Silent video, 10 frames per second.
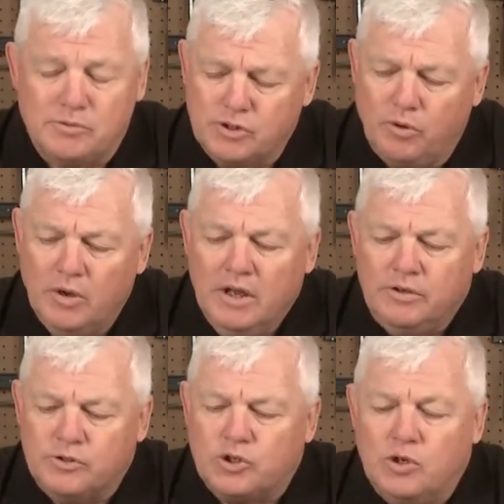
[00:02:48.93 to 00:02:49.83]
So
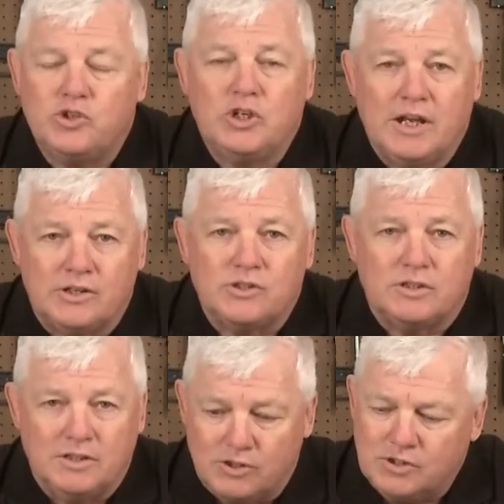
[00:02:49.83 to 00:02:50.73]
there's a good chance
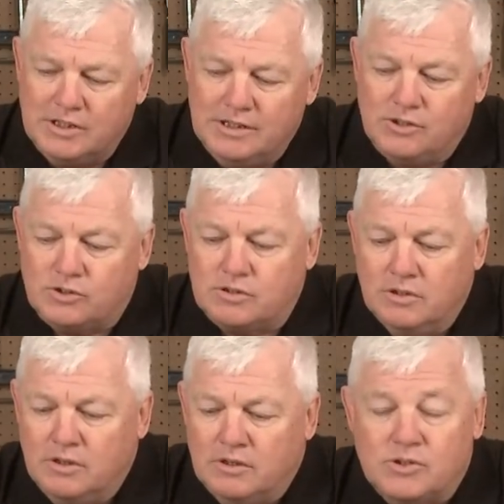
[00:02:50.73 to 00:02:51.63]
that this is
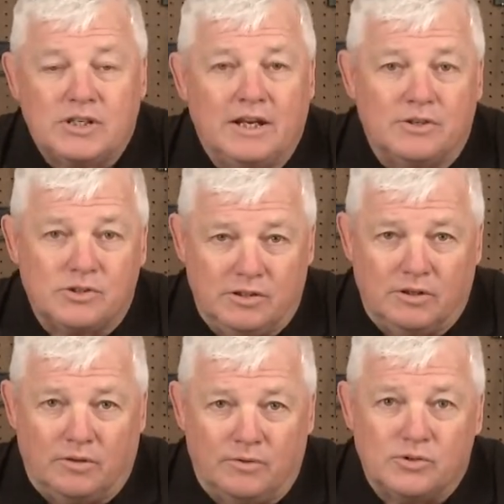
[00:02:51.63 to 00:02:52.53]
stainless
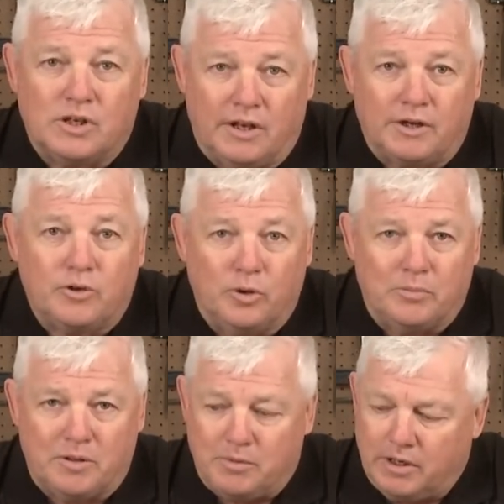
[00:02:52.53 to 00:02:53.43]
steel. There's a lot of
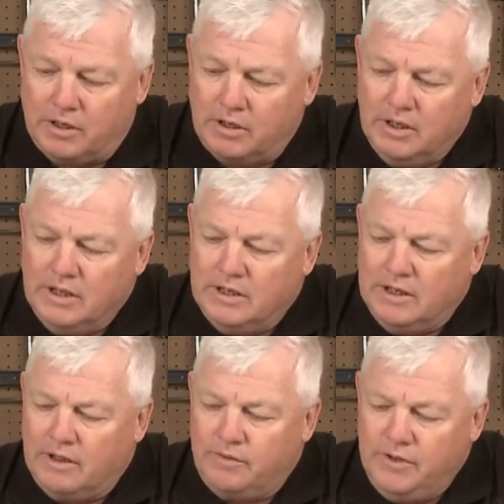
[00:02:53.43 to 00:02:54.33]
chromium in it.
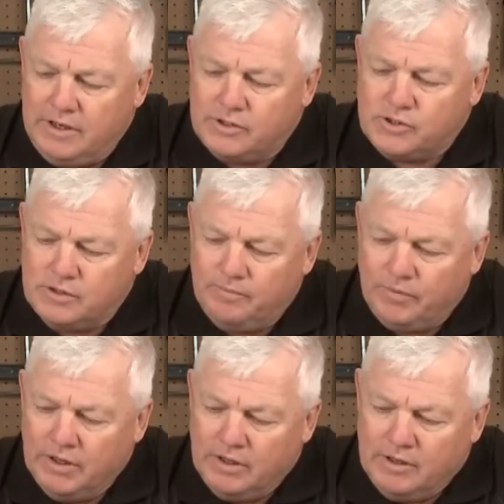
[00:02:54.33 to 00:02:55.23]
Now this
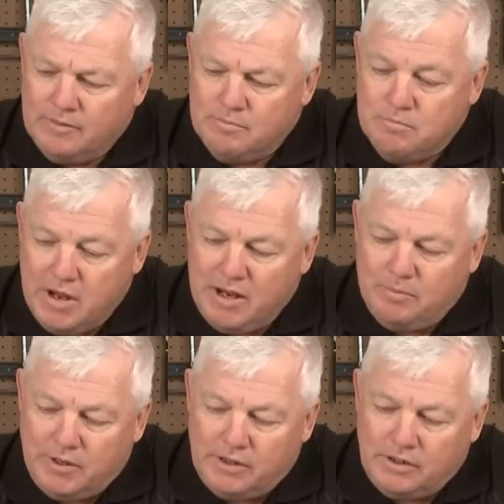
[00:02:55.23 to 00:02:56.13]
may
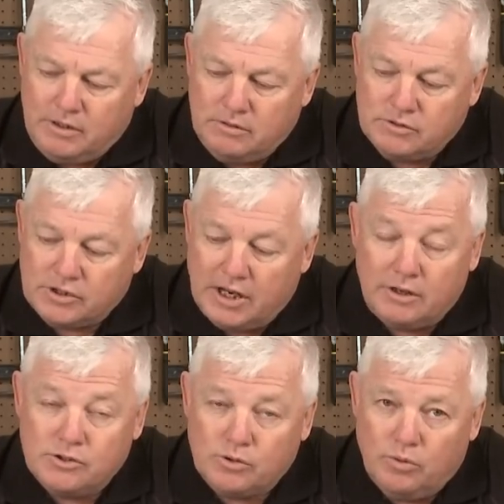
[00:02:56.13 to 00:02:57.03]
be
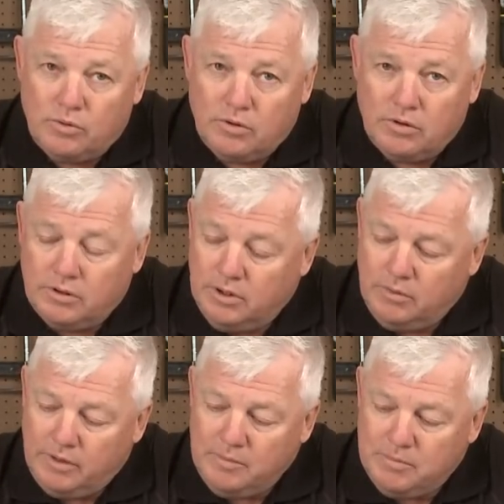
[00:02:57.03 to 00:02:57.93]
stainless, or you know
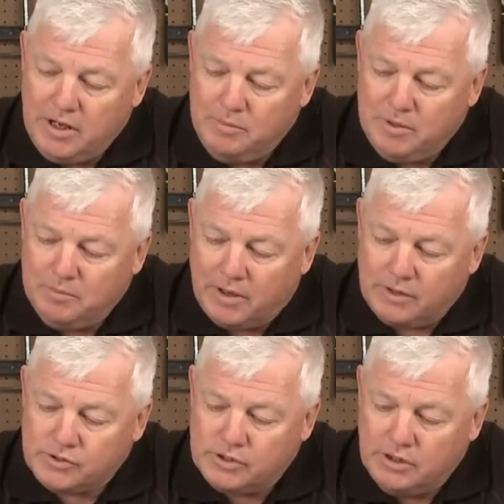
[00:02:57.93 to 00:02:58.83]
what, it may be
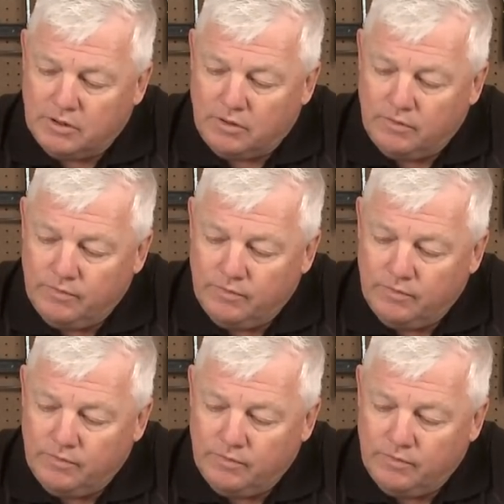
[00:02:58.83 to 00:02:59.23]
mild steel.